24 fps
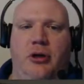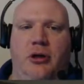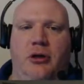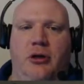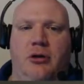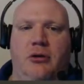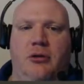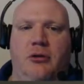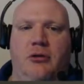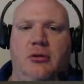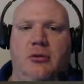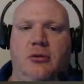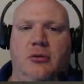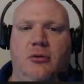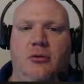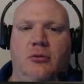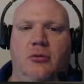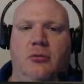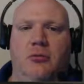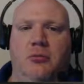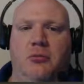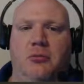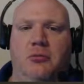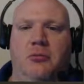here. Ooh.
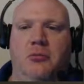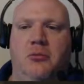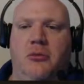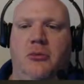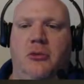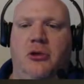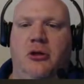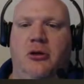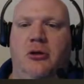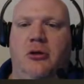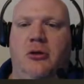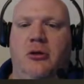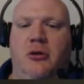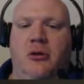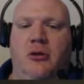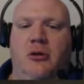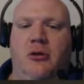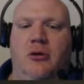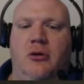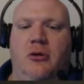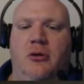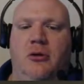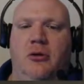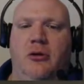
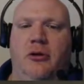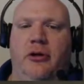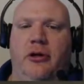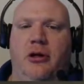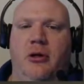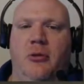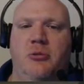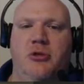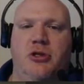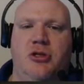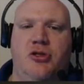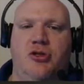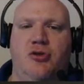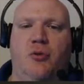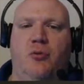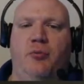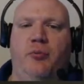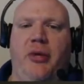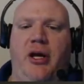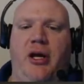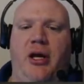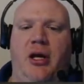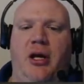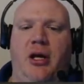Here comes a
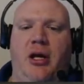zombie.